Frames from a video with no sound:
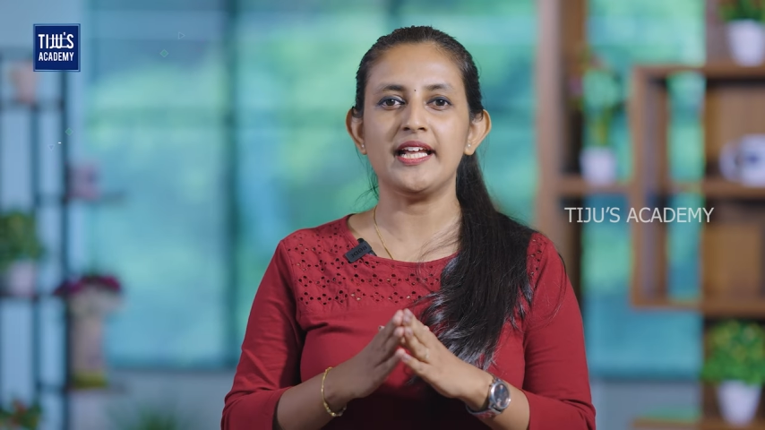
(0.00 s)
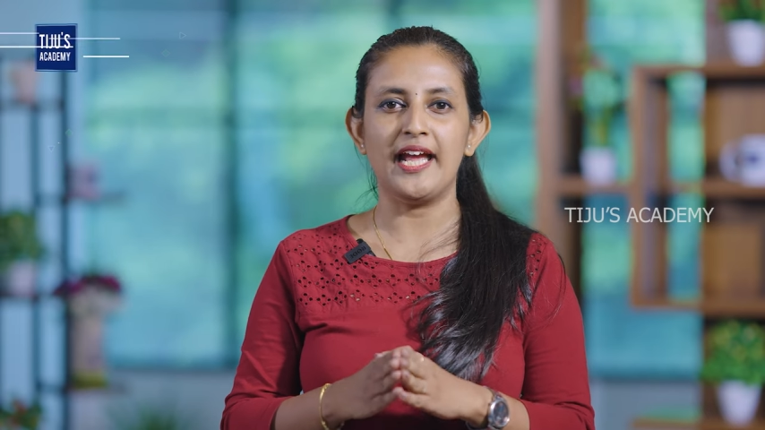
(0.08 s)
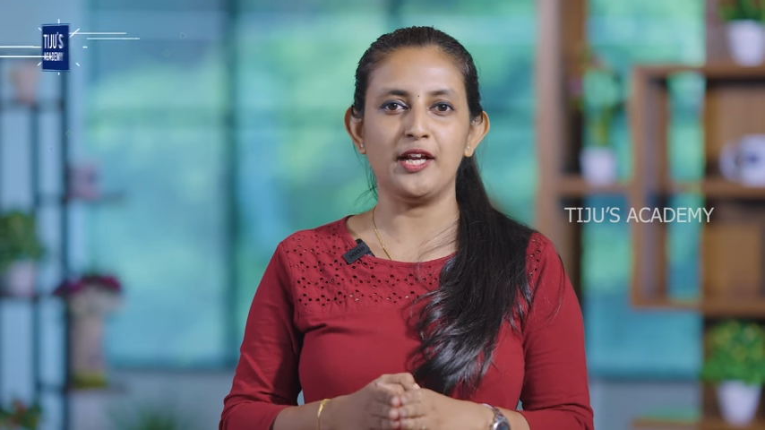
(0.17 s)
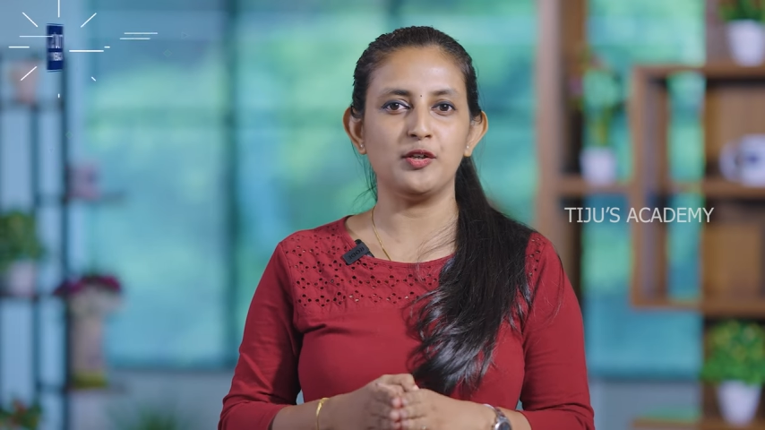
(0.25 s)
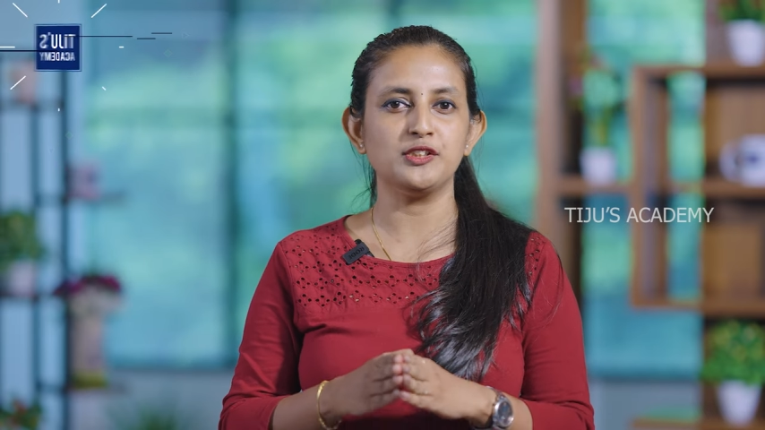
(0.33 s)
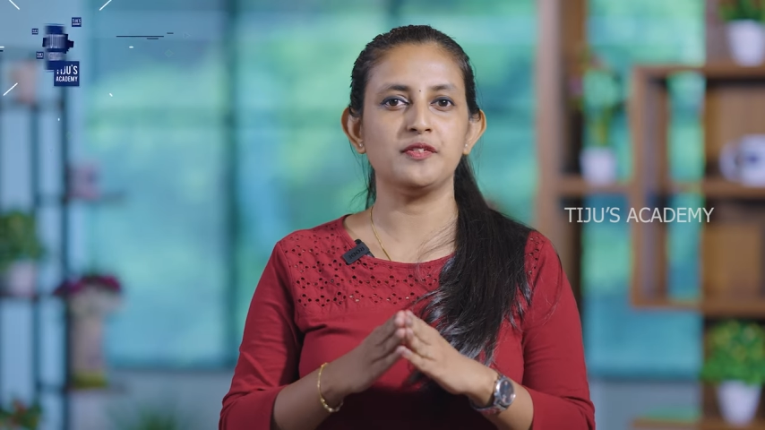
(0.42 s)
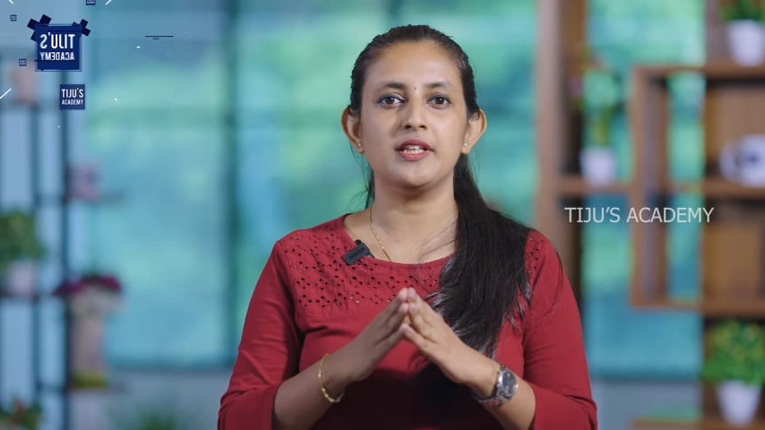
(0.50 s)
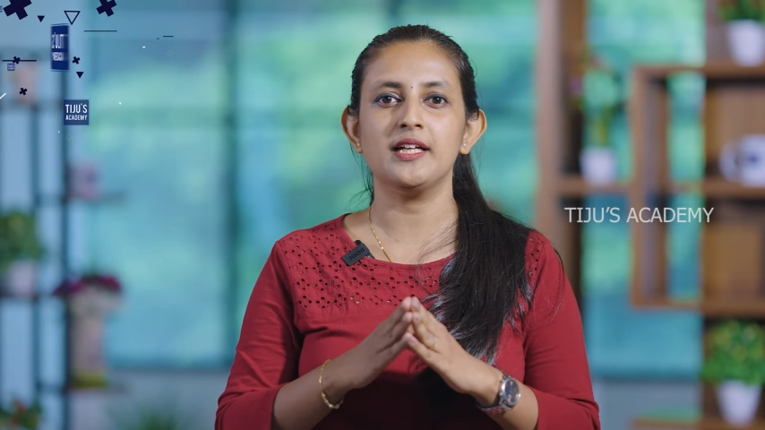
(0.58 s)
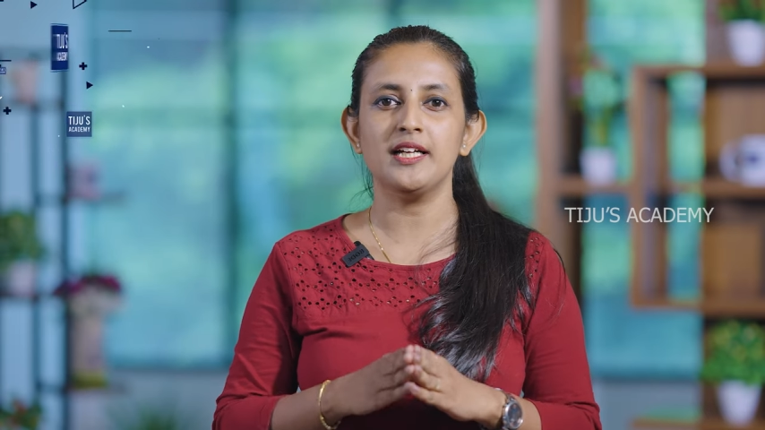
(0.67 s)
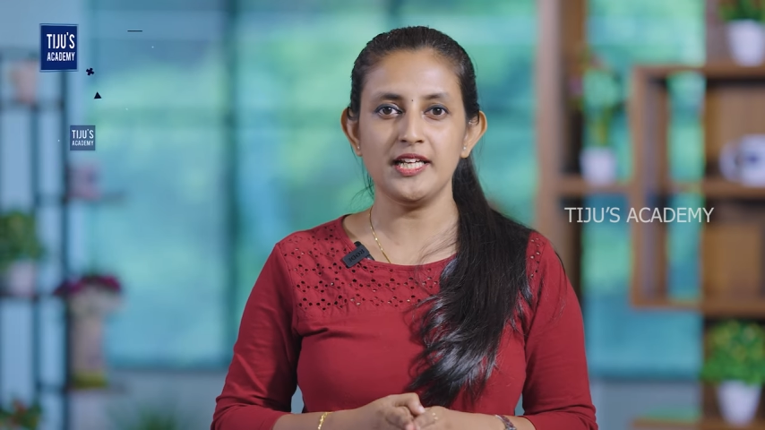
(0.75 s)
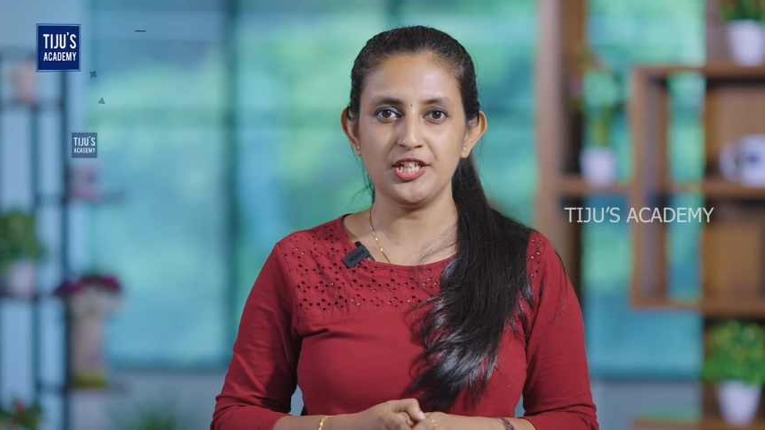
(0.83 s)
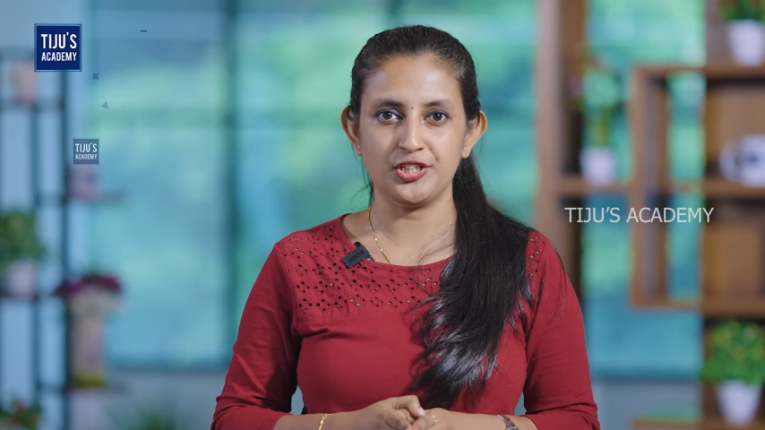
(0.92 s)
diagnosed with the
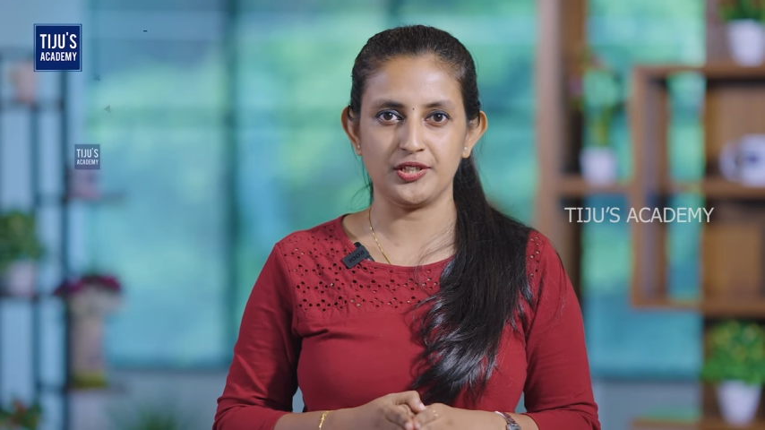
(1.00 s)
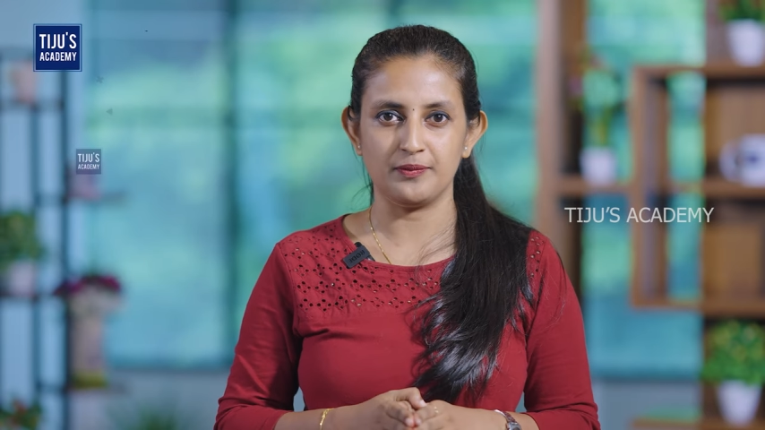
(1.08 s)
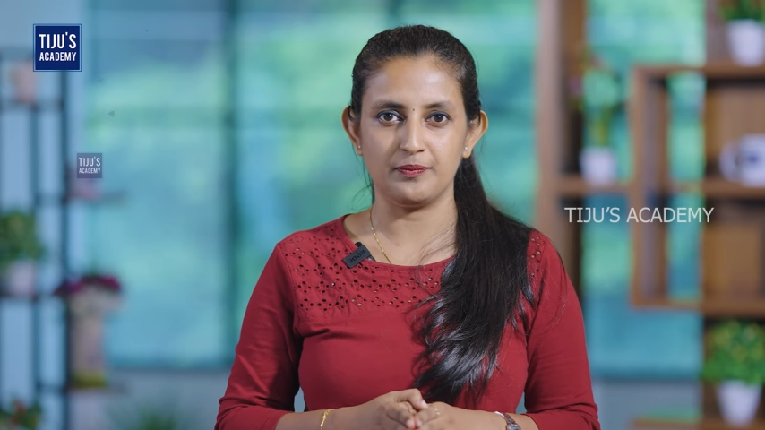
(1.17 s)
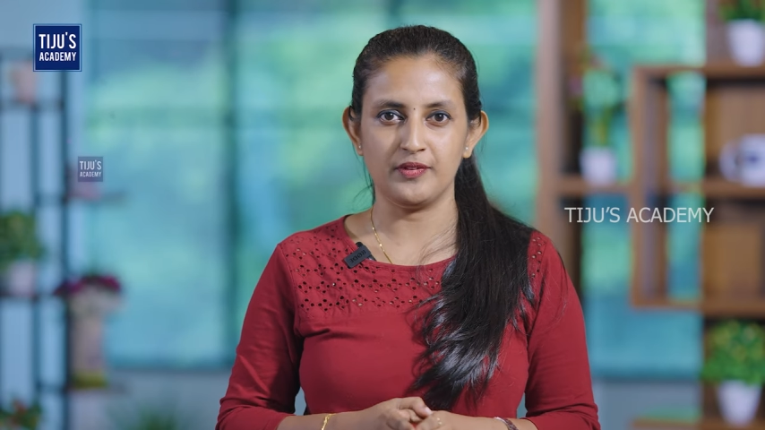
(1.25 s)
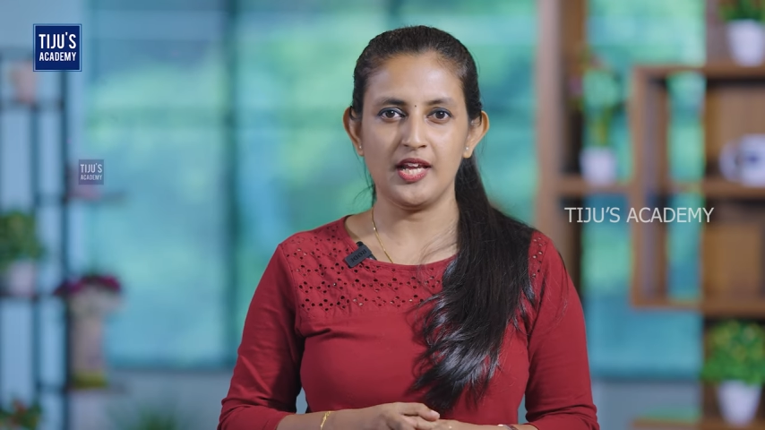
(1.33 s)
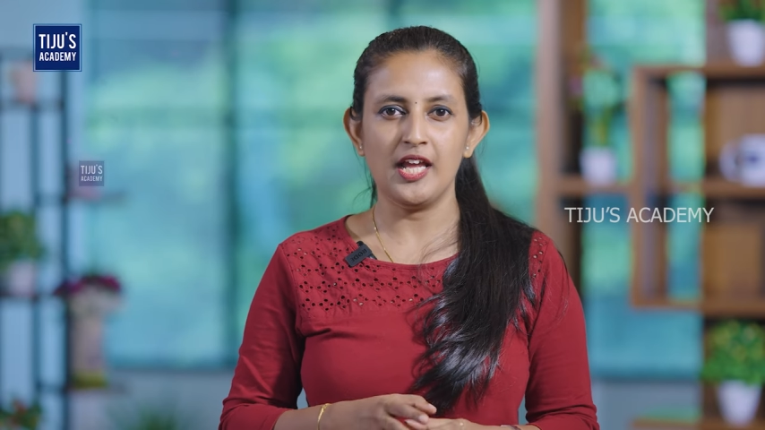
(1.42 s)
condition.